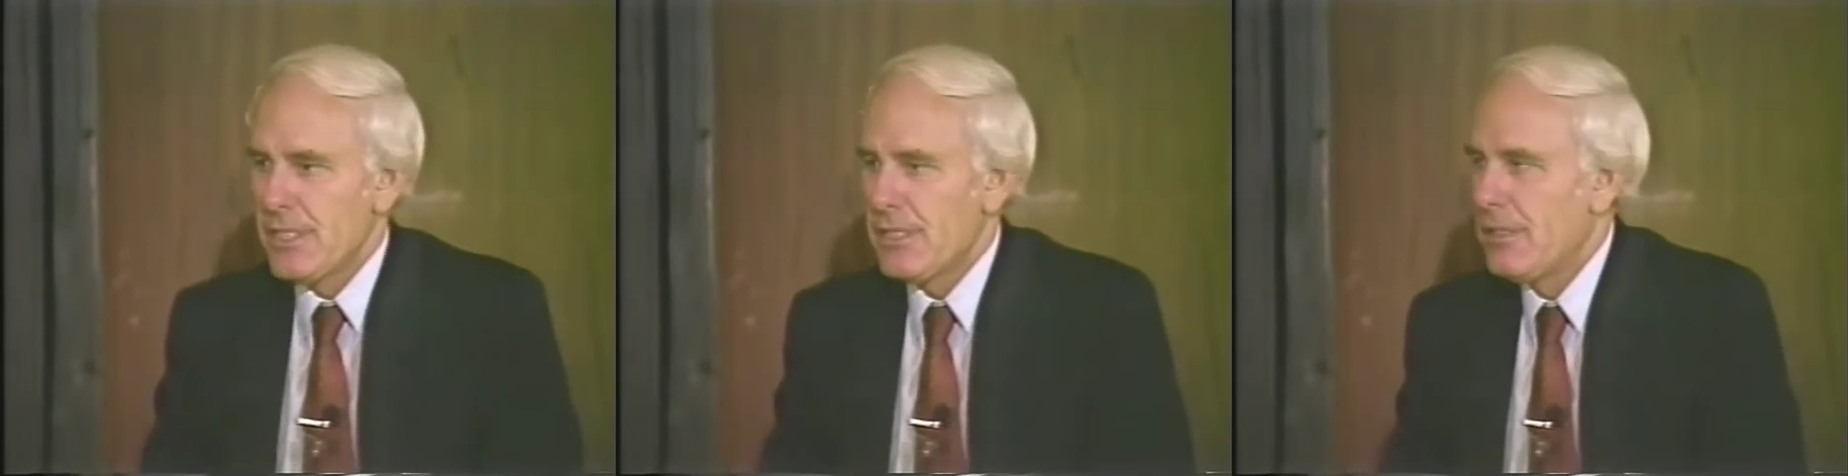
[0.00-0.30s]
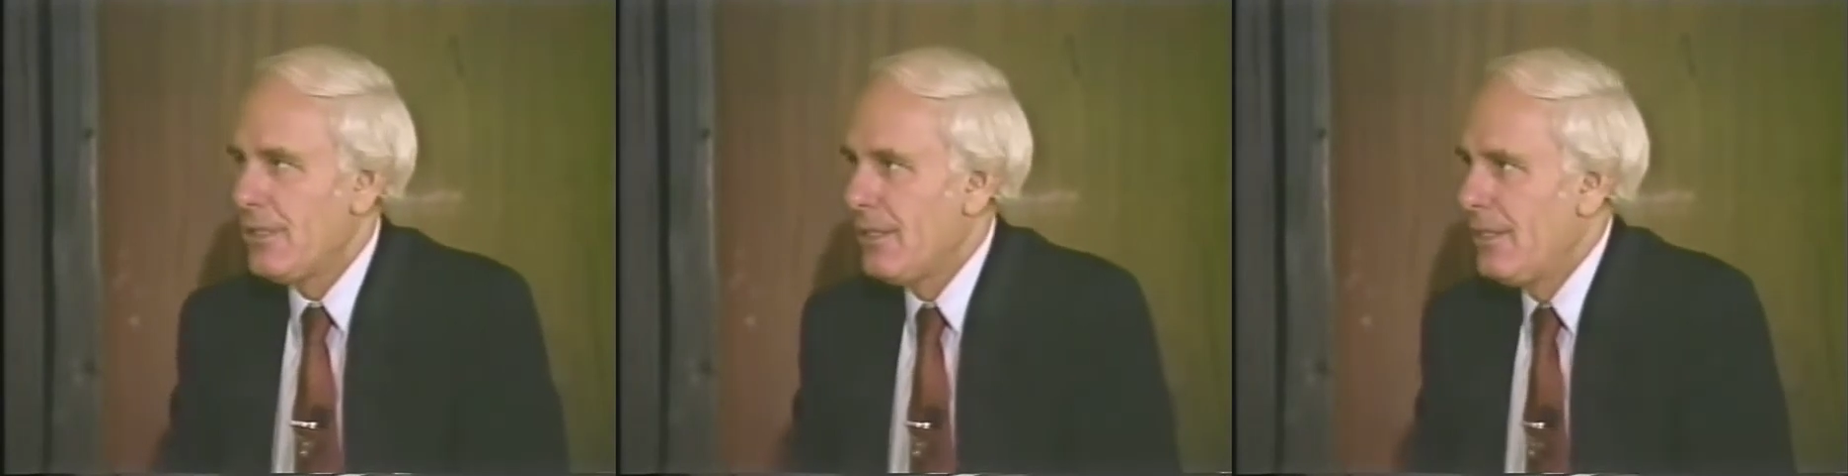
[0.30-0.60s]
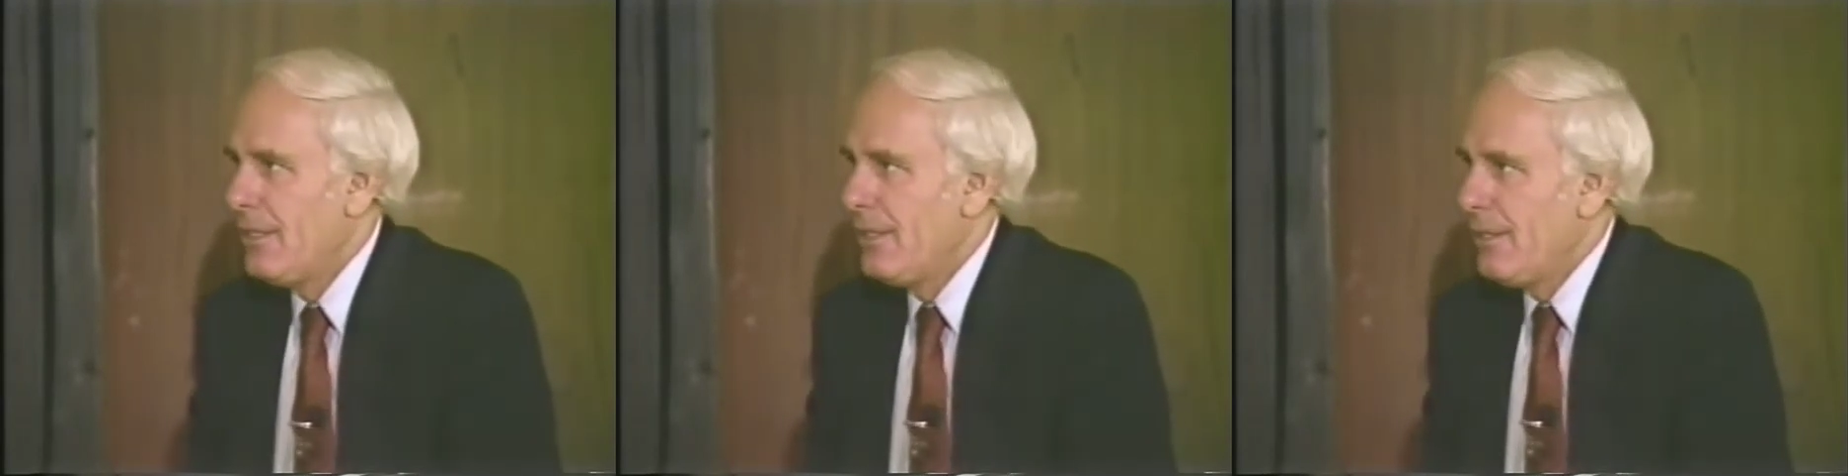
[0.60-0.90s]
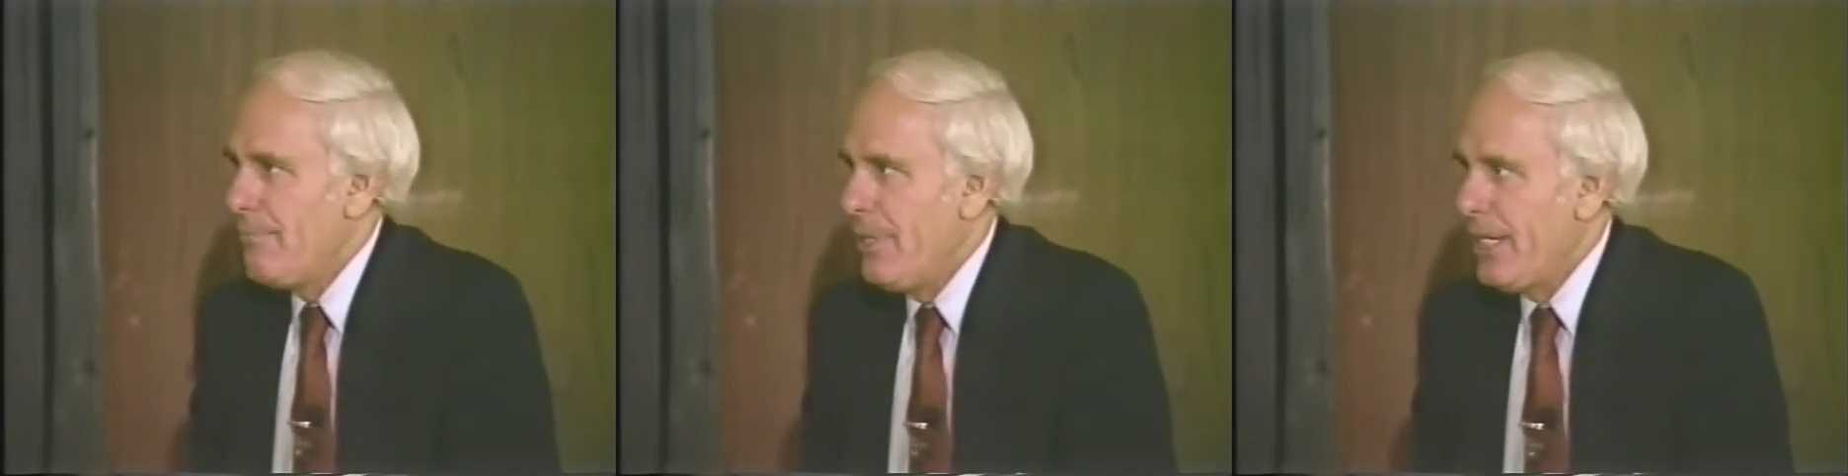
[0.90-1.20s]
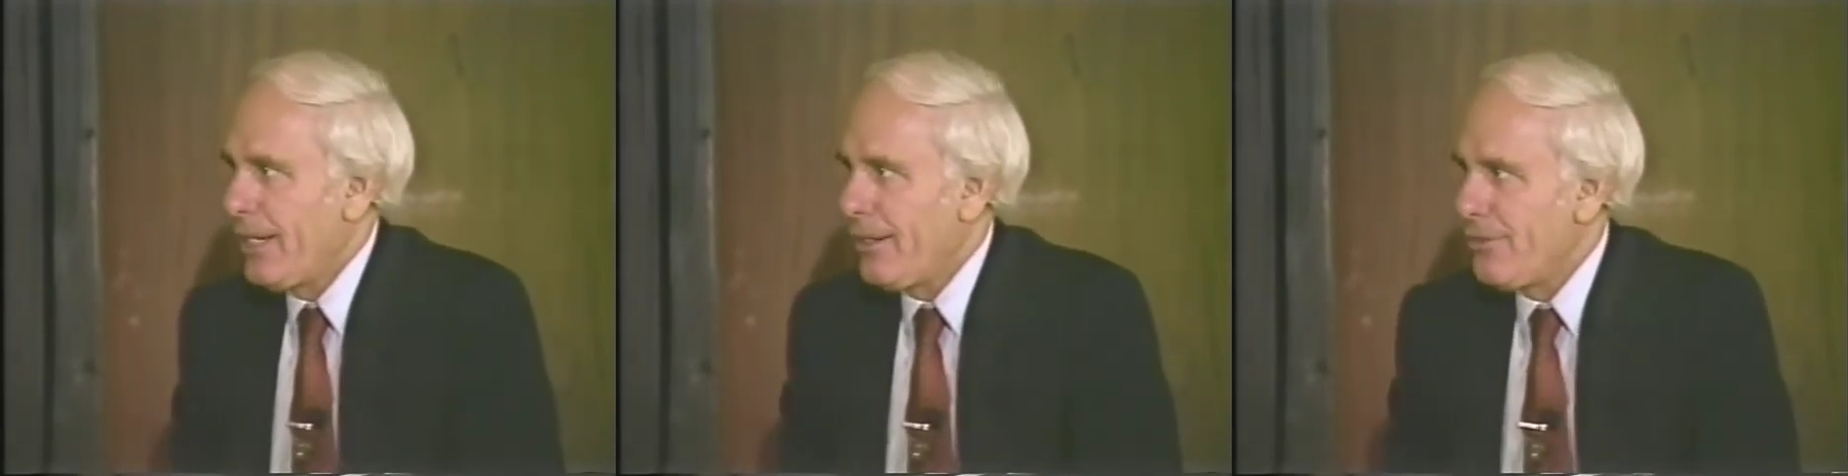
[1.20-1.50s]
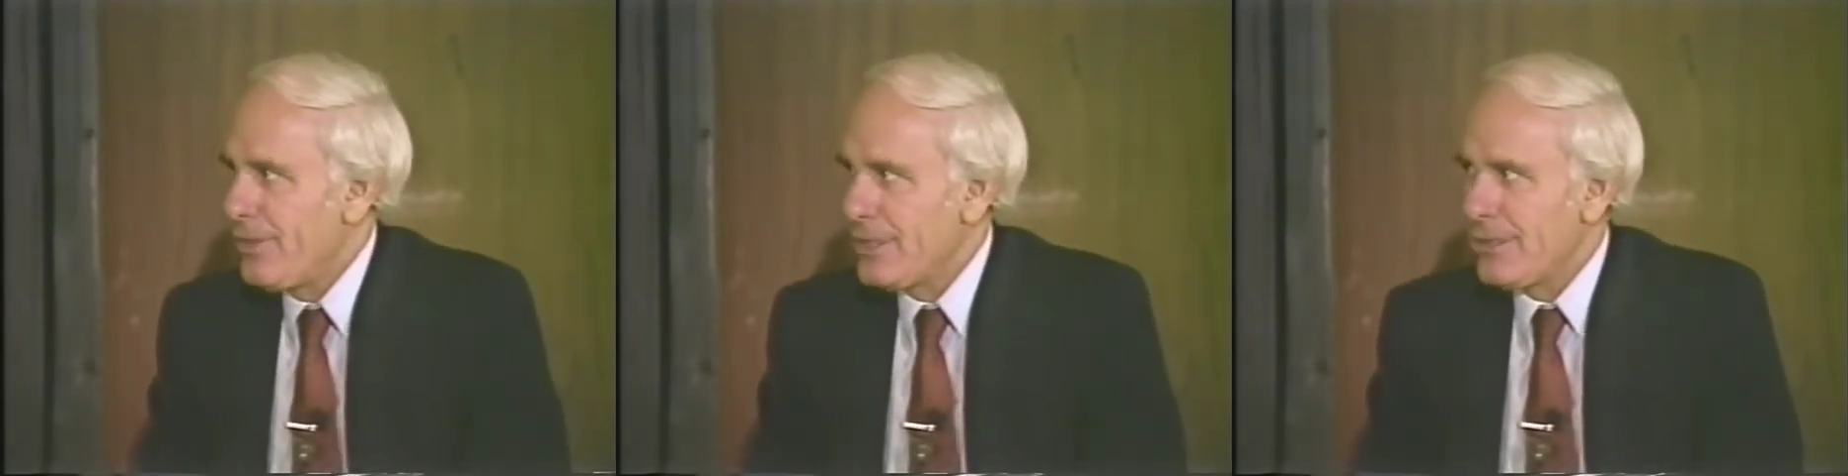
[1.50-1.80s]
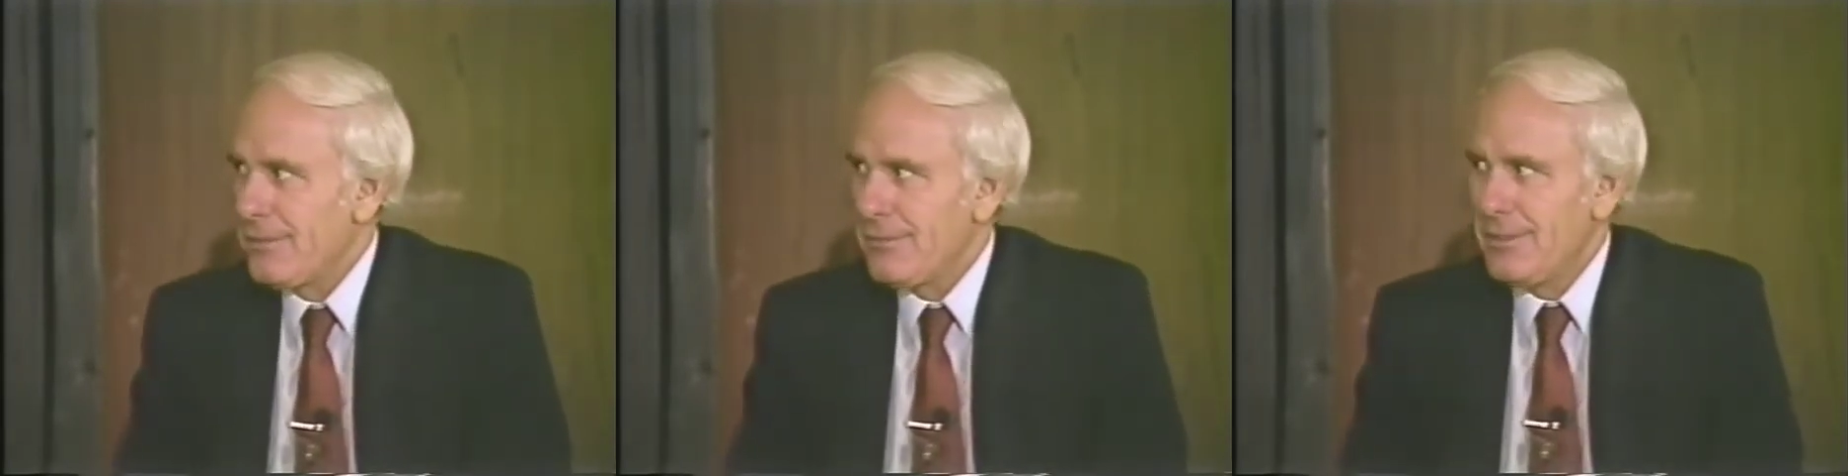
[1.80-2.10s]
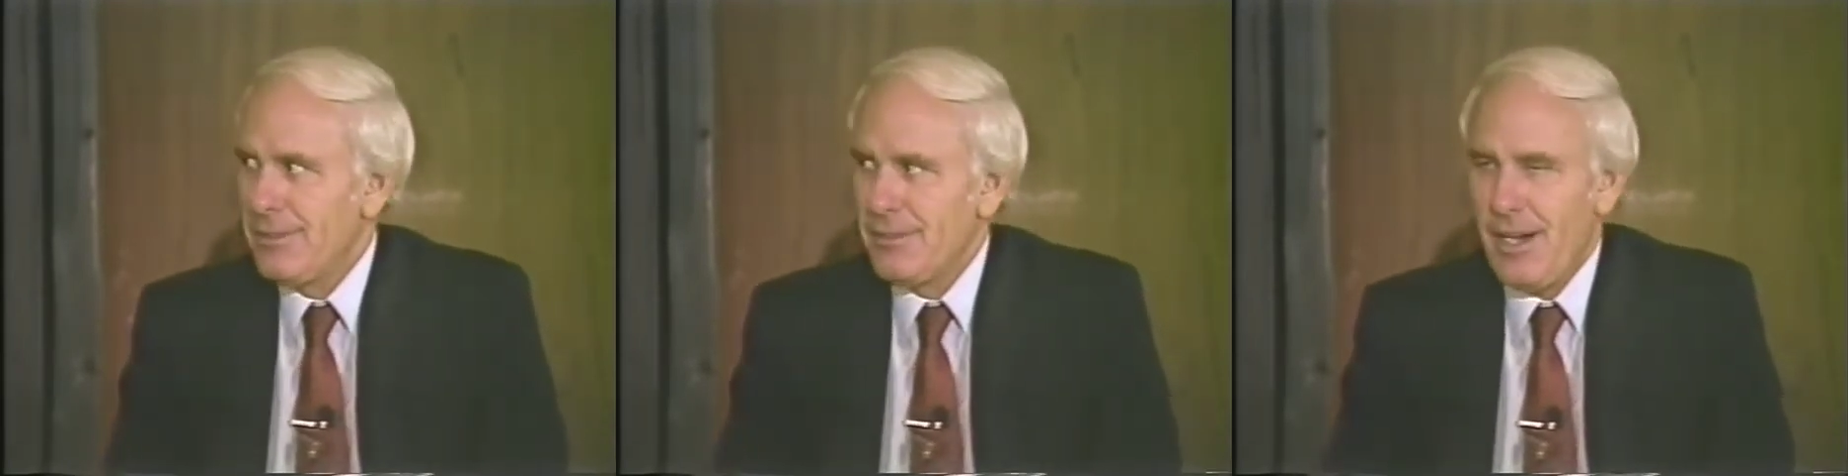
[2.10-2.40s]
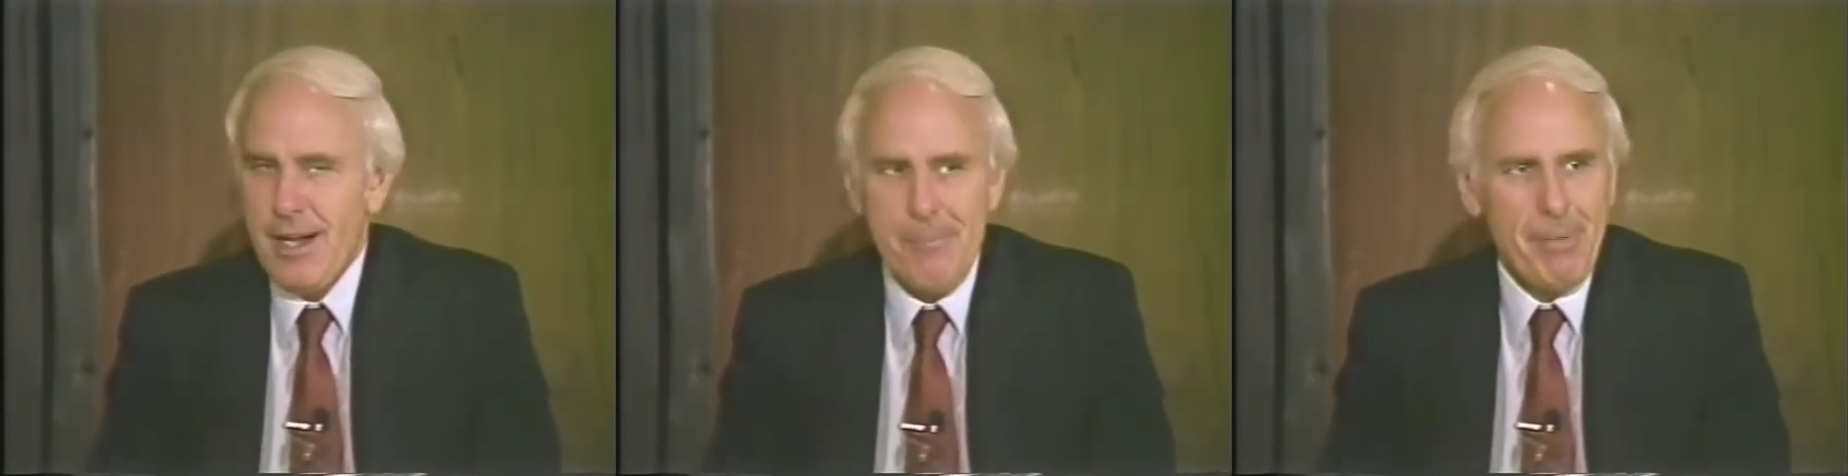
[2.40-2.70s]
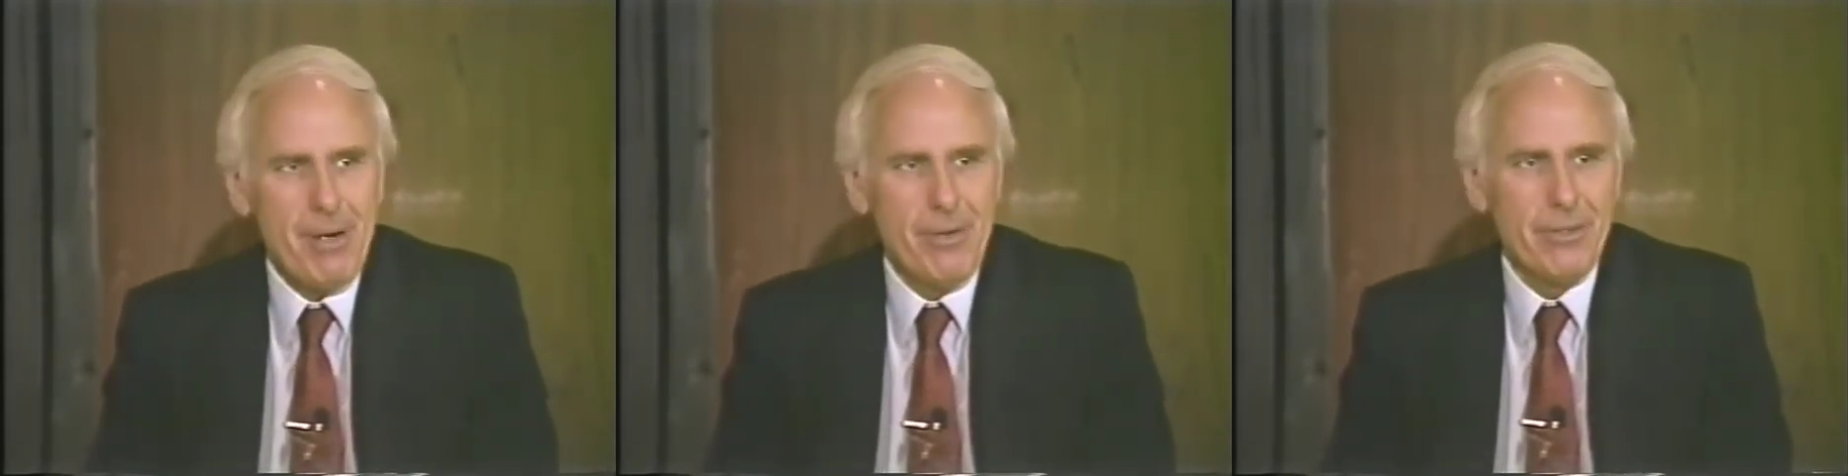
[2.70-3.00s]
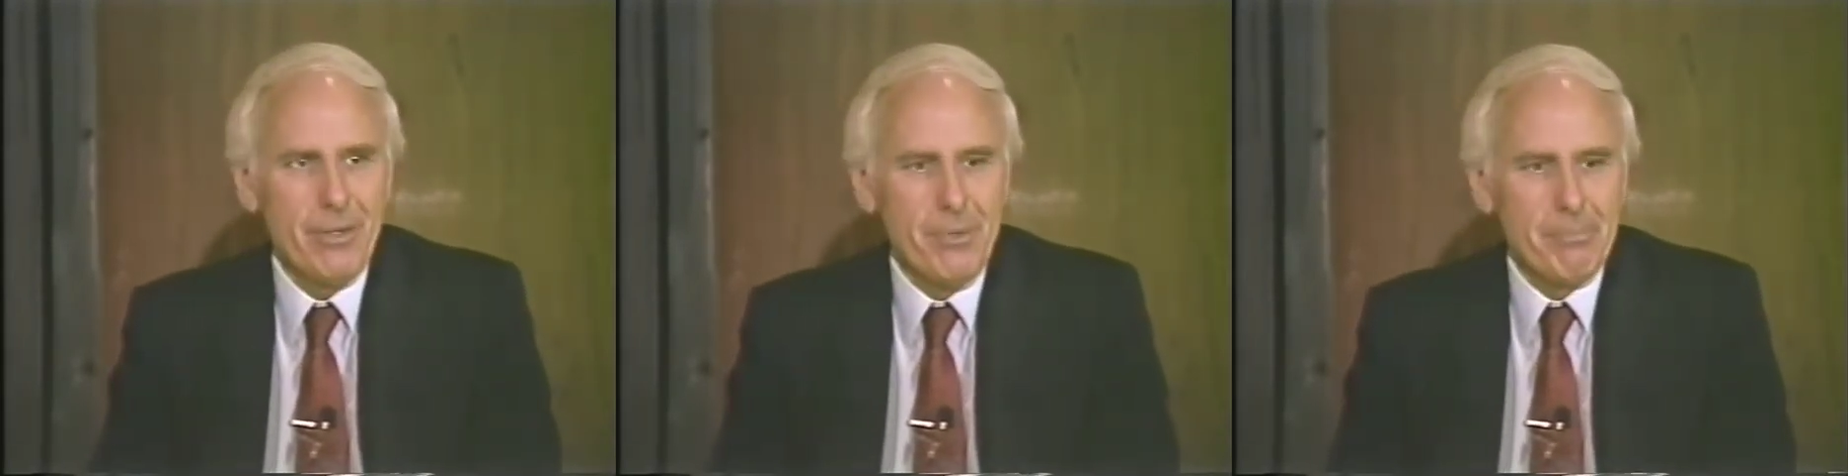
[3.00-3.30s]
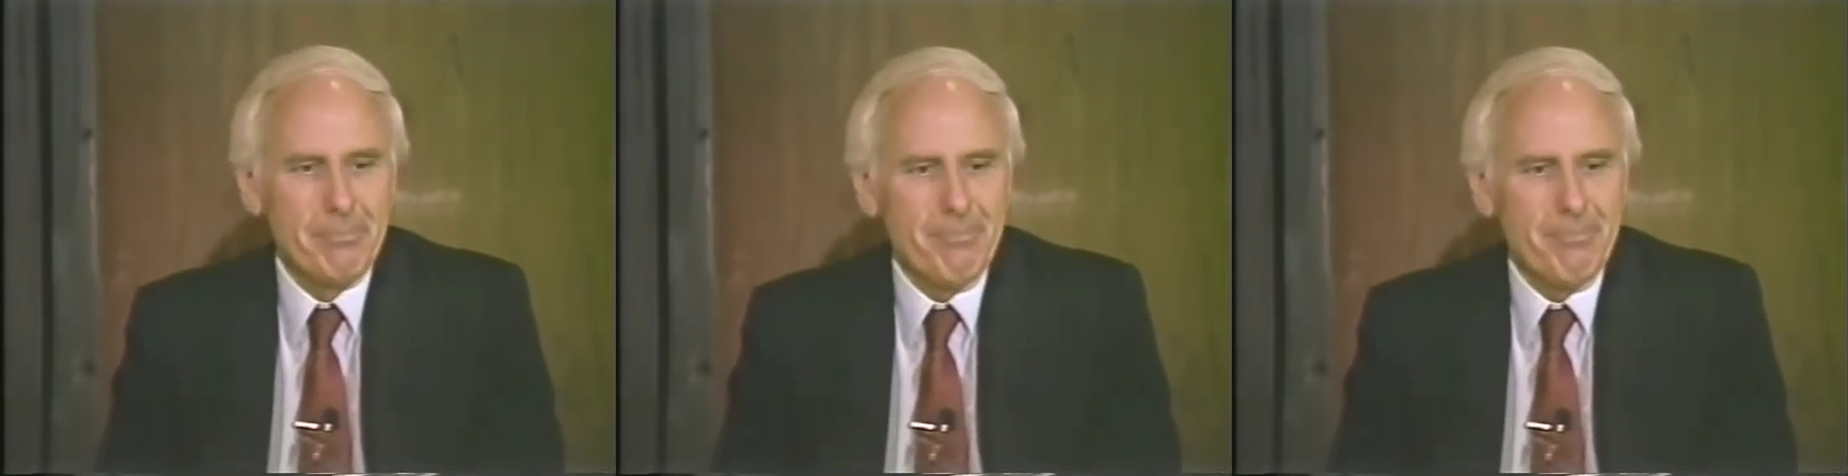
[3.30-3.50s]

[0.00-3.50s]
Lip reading: in many countries, high-powered group.